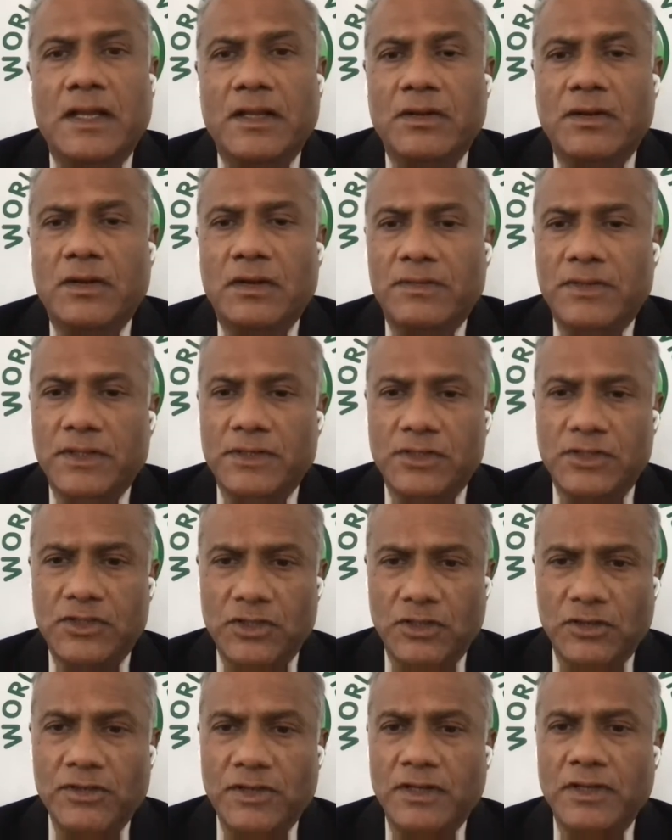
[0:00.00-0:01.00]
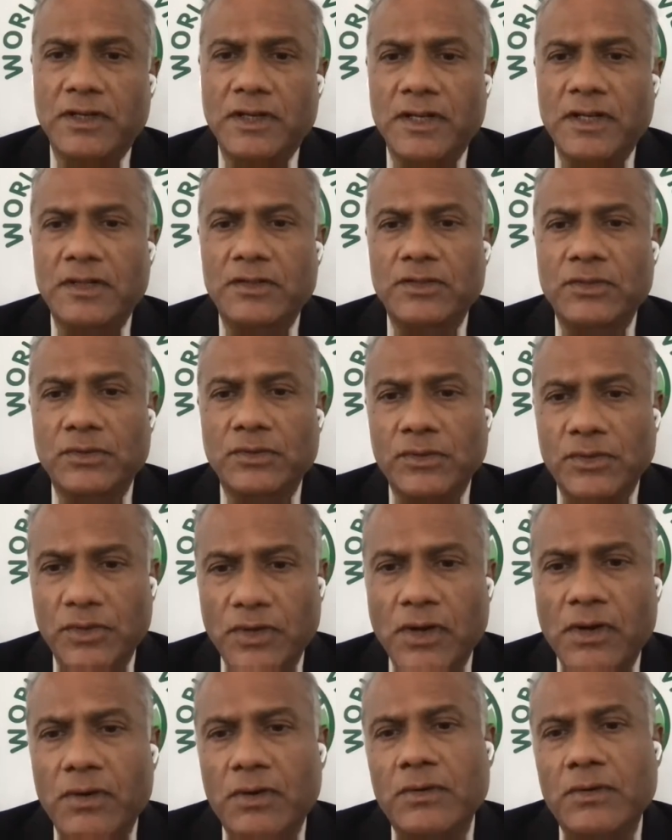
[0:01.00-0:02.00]
our children needed to
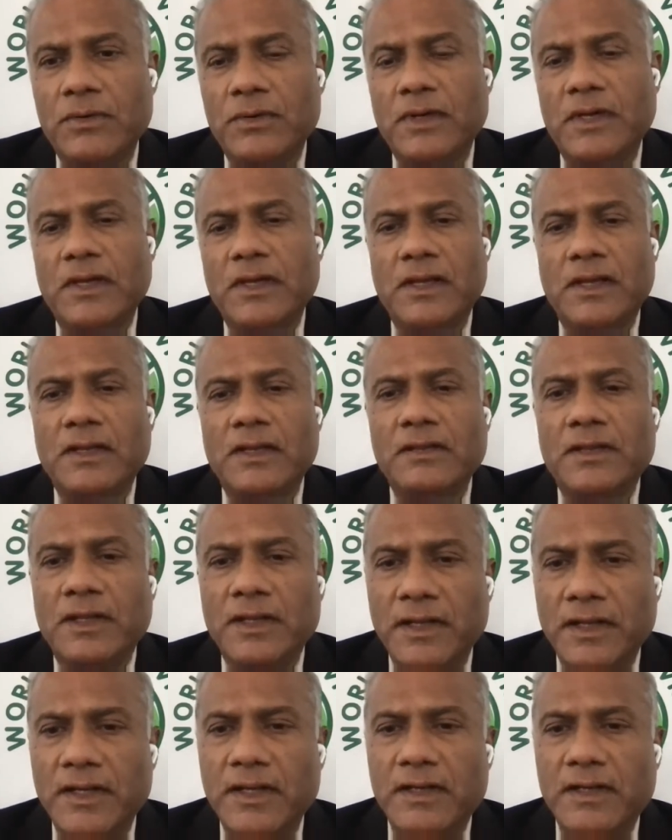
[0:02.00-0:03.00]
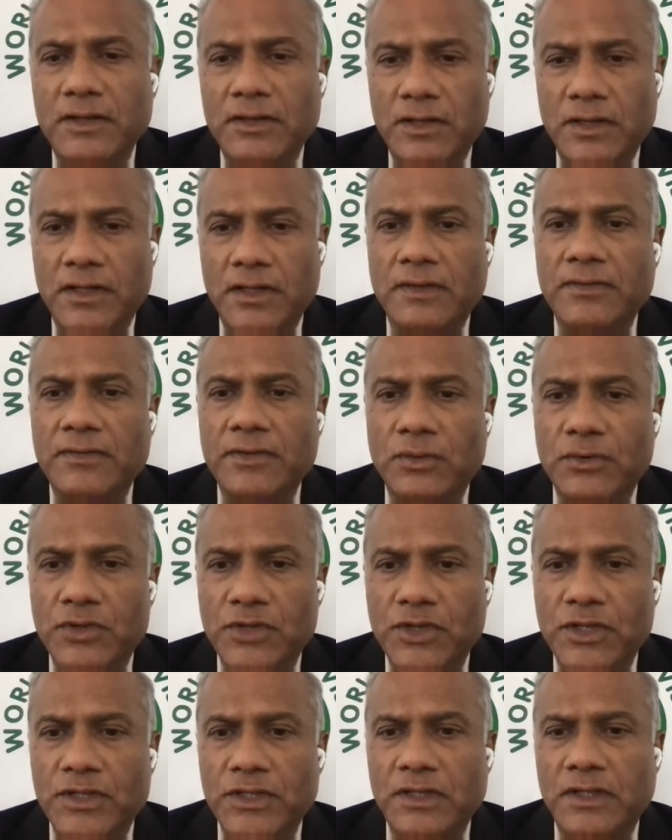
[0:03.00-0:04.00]
grow and they needed enough
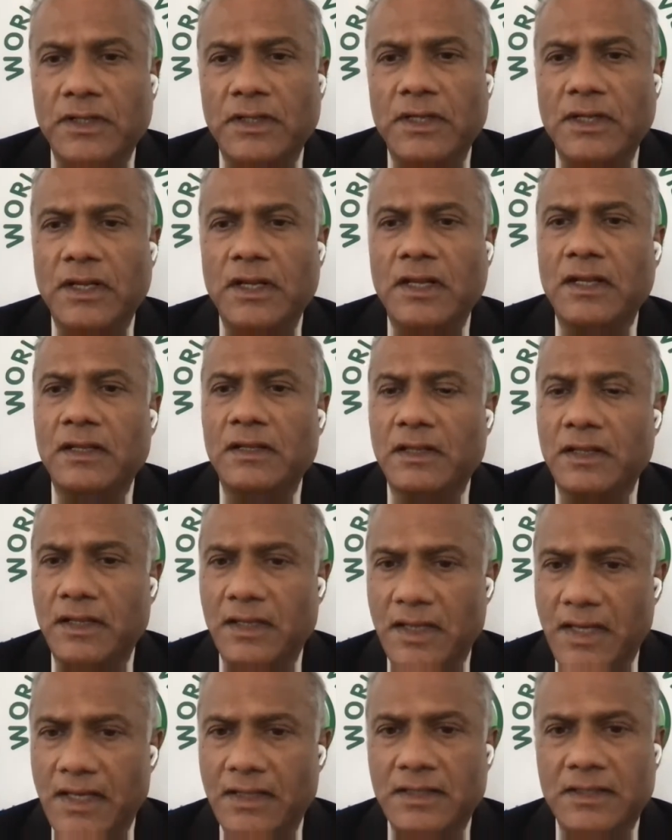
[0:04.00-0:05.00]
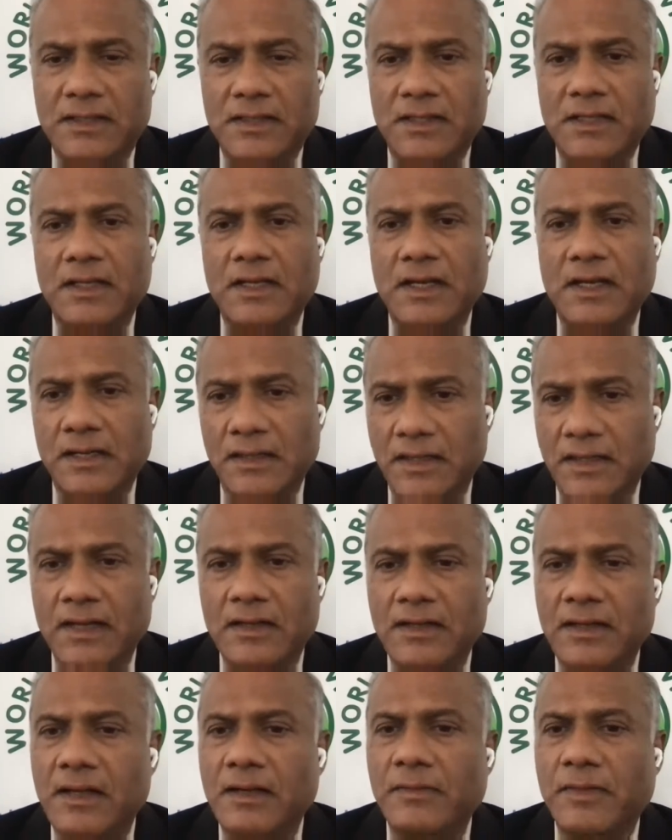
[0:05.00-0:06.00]
nutrition. And yes, at
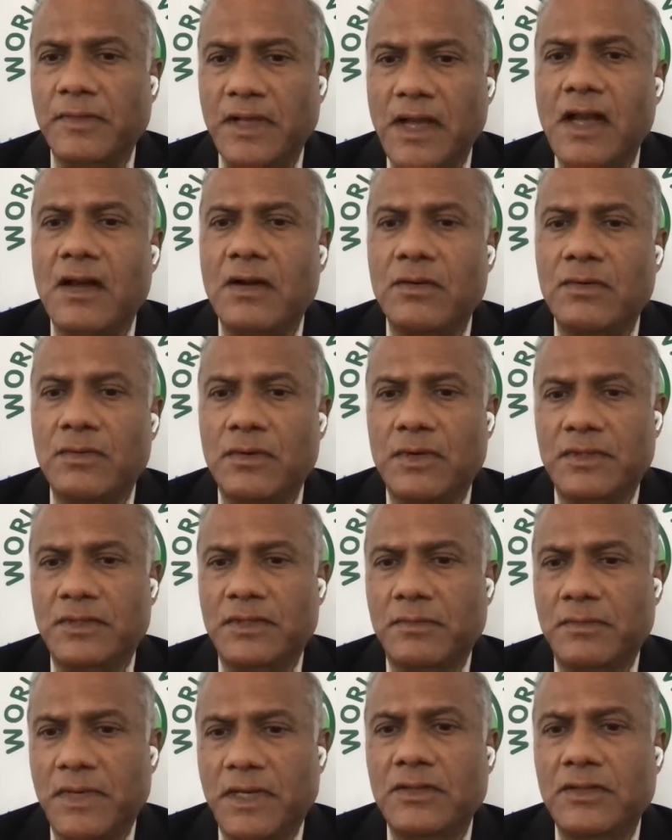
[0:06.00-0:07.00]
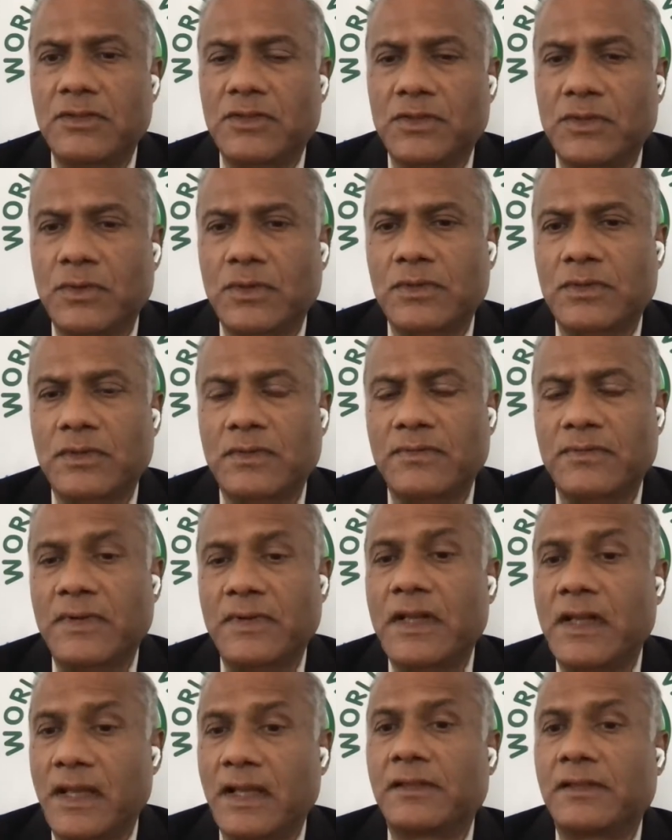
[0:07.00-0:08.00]
that time, cow was the main source of
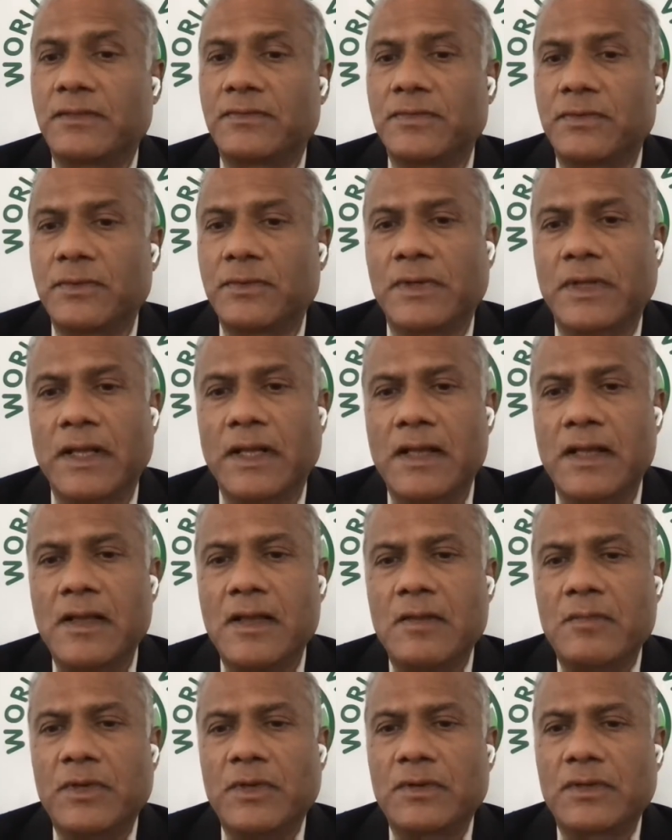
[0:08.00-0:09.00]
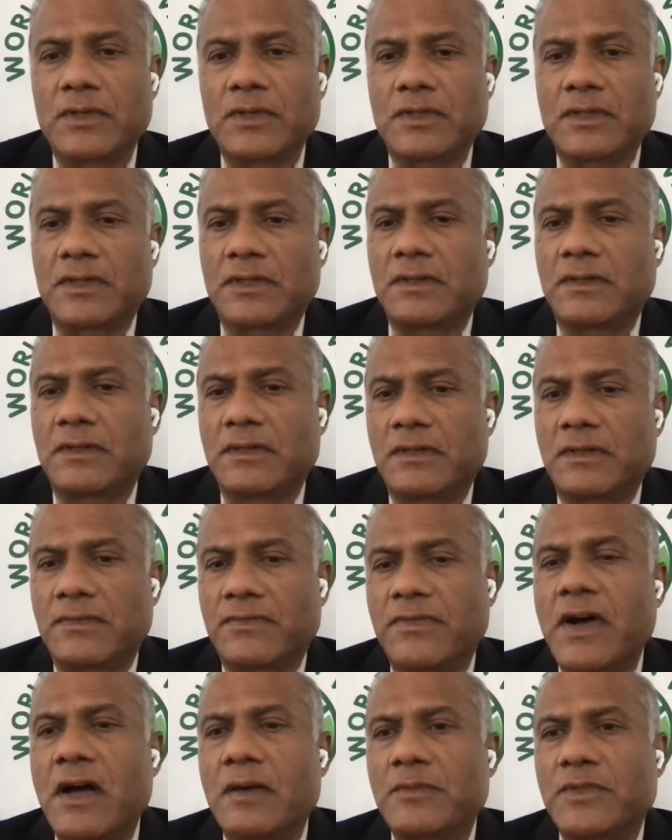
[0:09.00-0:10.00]
healthy food because the
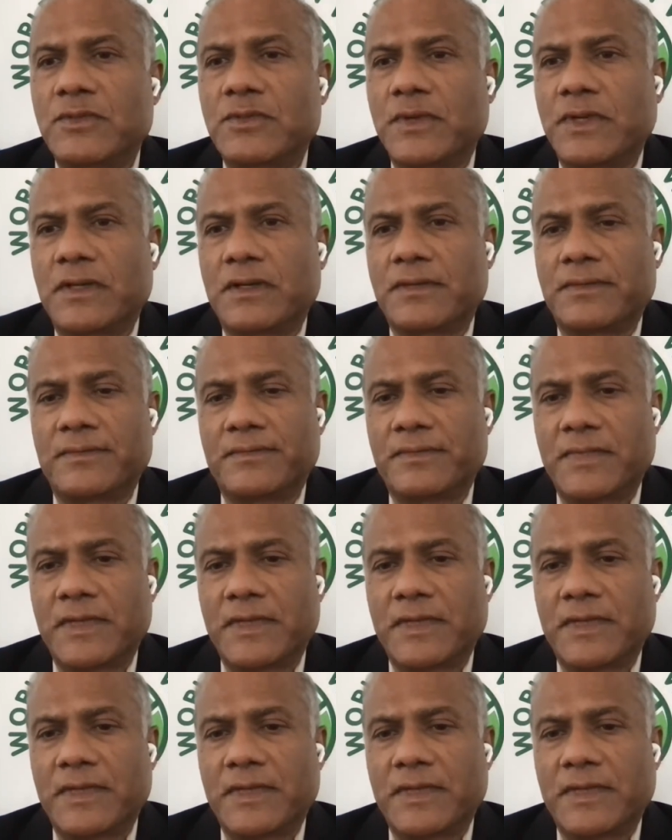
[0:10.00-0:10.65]
farms were